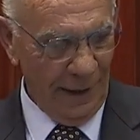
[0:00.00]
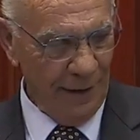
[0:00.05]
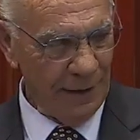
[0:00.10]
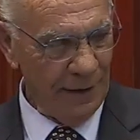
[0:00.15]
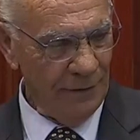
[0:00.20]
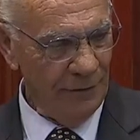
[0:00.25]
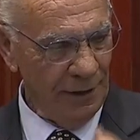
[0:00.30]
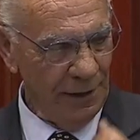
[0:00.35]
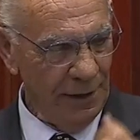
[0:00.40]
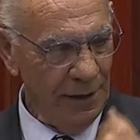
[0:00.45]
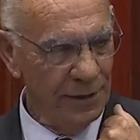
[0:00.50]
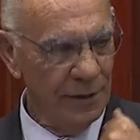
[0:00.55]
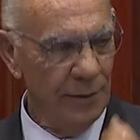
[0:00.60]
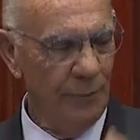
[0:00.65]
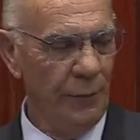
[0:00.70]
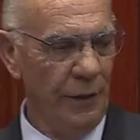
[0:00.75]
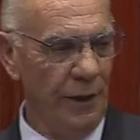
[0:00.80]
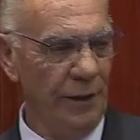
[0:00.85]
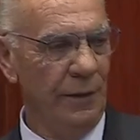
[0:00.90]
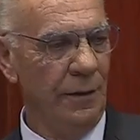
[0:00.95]
giving his
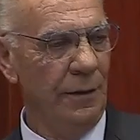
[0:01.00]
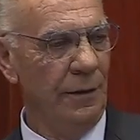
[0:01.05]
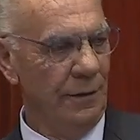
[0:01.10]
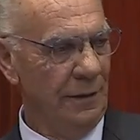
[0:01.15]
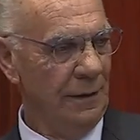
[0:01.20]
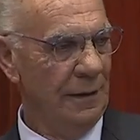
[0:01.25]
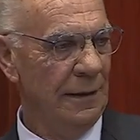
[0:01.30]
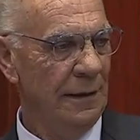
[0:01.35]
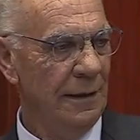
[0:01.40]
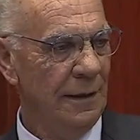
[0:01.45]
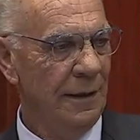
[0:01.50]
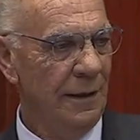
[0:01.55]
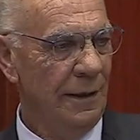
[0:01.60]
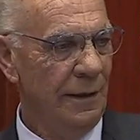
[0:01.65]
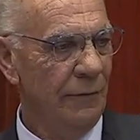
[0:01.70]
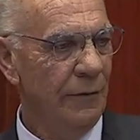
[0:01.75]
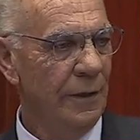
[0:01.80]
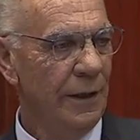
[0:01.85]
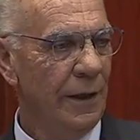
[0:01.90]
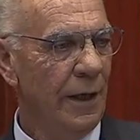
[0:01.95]
opinion
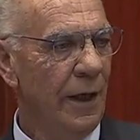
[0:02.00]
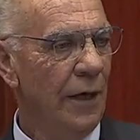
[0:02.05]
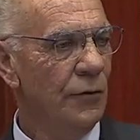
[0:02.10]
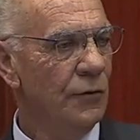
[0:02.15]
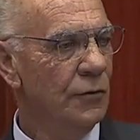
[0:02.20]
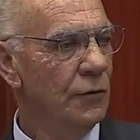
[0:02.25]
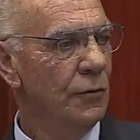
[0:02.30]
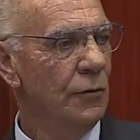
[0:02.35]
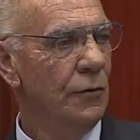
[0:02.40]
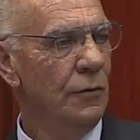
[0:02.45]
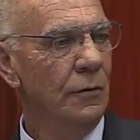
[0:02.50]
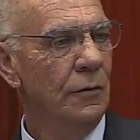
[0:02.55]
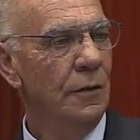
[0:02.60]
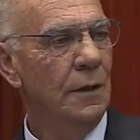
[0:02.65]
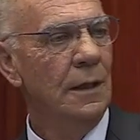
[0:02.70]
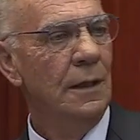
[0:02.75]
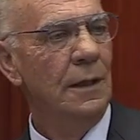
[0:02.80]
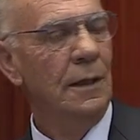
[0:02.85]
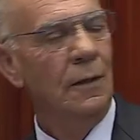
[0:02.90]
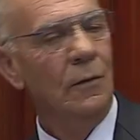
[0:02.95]
in regard to
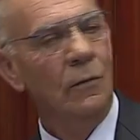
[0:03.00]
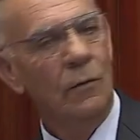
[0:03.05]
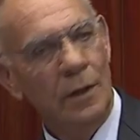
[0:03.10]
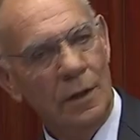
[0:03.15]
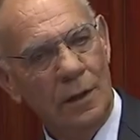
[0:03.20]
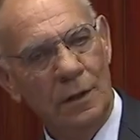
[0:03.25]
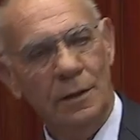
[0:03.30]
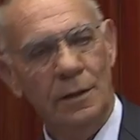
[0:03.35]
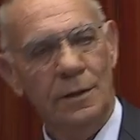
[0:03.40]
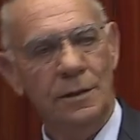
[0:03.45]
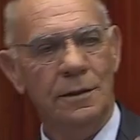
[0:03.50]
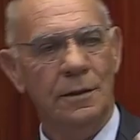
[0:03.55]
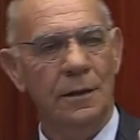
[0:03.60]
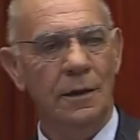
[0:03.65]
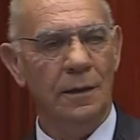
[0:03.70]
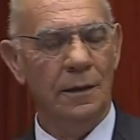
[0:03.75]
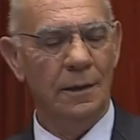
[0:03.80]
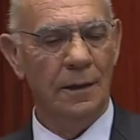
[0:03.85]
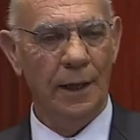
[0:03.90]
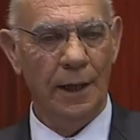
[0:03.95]
whether this
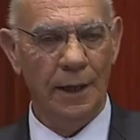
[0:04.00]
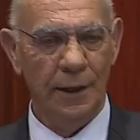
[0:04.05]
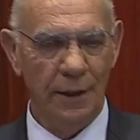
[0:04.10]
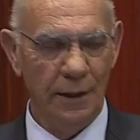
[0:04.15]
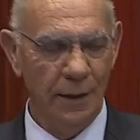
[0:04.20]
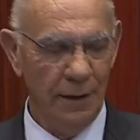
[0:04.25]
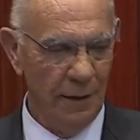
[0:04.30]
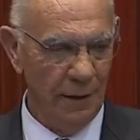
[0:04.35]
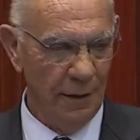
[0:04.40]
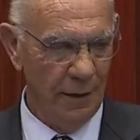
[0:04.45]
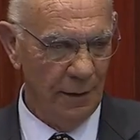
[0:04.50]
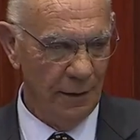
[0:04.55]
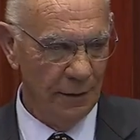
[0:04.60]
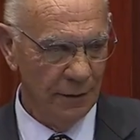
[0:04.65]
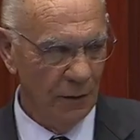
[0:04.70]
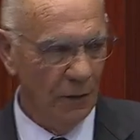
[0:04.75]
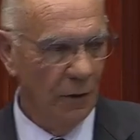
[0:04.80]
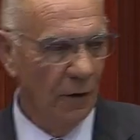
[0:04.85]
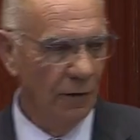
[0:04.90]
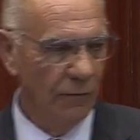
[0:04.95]
lady's
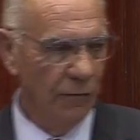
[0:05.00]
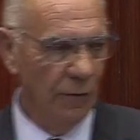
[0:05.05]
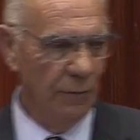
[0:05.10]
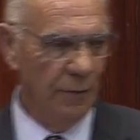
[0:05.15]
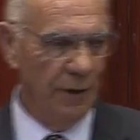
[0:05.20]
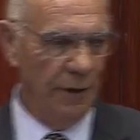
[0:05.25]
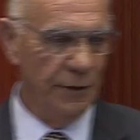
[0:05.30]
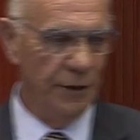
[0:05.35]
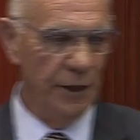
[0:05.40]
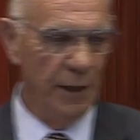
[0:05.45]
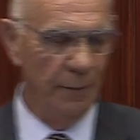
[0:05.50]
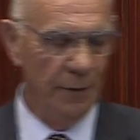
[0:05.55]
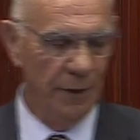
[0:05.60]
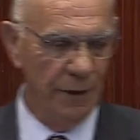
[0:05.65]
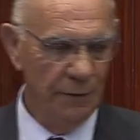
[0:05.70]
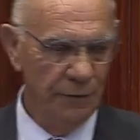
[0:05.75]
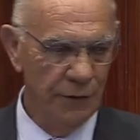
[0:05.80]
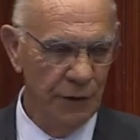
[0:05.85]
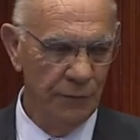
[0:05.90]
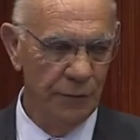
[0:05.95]
life would be in
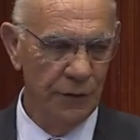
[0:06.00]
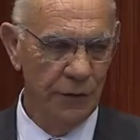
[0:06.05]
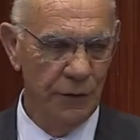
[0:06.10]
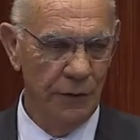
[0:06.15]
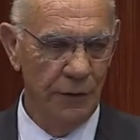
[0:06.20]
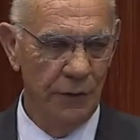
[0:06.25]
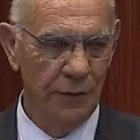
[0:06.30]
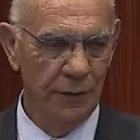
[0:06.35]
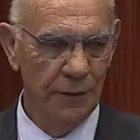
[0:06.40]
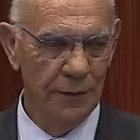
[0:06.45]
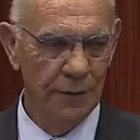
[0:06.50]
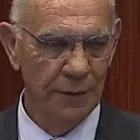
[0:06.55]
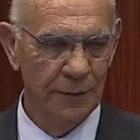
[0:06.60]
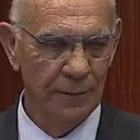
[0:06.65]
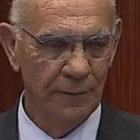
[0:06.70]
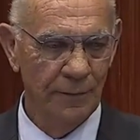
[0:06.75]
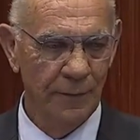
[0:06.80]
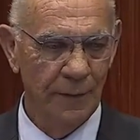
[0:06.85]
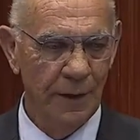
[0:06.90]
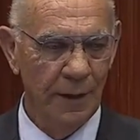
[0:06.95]
jeopardy if she returned.
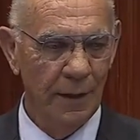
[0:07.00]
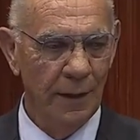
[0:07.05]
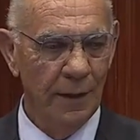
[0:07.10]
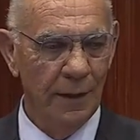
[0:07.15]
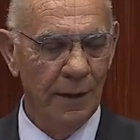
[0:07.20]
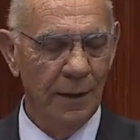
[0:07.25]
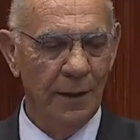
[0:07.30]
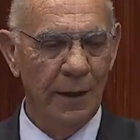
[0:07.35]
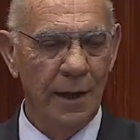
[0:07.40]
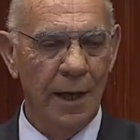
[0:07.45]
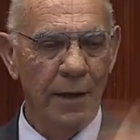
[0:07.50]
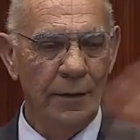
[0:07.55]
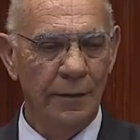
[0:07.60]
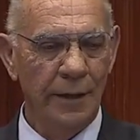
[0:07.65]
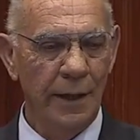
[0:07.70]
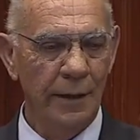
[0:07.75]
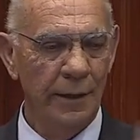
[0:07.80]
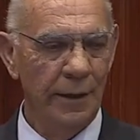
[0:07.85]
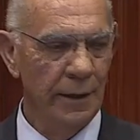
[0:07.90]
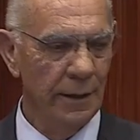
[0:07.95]
And
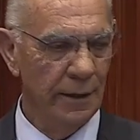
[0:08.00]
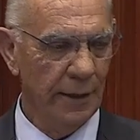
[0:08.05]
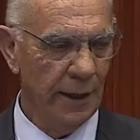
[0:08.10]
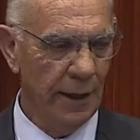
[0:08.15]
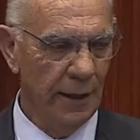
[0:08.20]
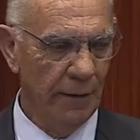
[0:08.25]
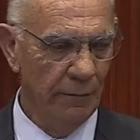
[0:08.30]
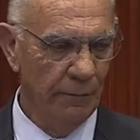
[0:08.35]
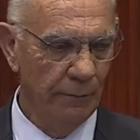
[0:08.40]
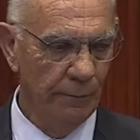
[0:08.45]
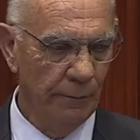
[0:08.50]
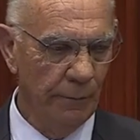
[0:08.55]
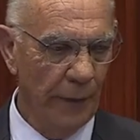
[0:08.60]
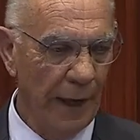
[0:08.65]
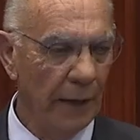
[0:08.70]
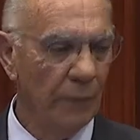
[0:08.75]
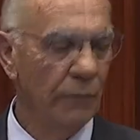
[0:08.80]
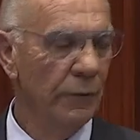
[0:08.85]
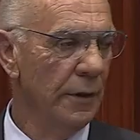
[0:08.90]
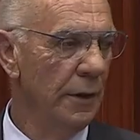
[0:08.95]
that letter came
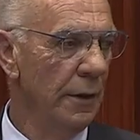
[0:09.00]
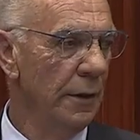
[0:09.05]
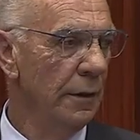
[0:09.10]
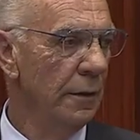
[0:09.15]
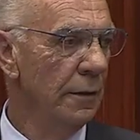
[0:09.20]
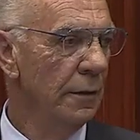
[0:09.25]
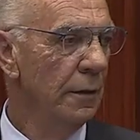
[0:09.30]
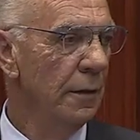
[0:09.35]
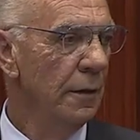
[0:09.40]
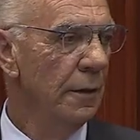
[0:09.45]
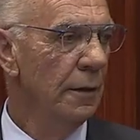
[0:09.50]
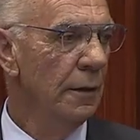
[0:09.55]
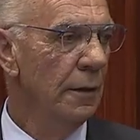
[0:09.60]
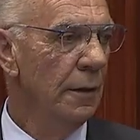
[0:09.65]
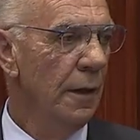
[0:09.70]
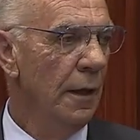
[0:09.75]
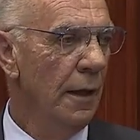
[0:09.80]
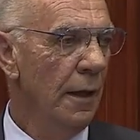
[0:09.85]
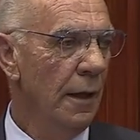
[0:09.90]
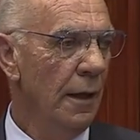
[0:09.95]
back within
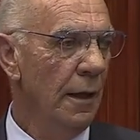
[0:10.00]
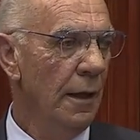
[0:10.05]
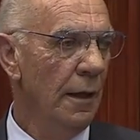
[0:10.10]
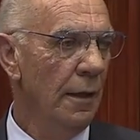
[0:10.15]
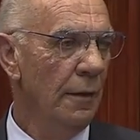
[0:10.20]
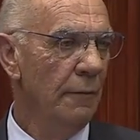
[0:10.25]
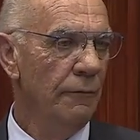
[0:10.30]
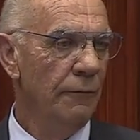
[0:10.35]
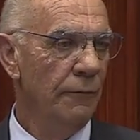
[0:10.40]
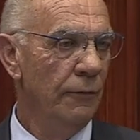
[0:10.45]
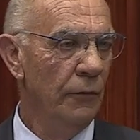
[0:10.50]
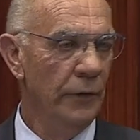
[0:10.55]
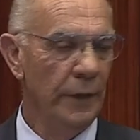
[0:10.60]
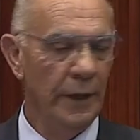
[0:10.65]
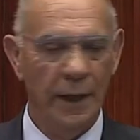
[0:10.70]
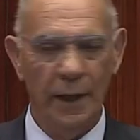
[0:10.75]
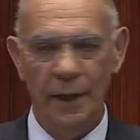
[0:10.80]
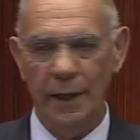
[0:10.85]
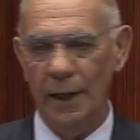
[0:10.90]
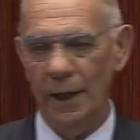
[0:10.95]

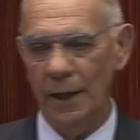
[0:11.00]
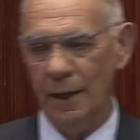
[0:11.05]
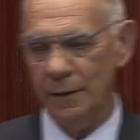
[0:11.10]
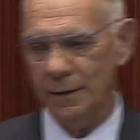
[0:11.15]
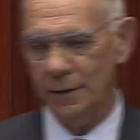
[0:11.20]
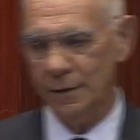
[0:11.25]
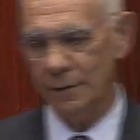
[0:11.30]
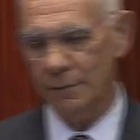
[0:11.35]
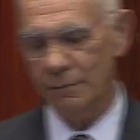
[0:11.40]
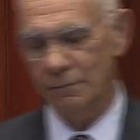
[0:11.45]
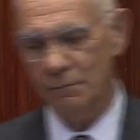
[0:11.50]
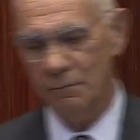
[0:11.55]
48 hours.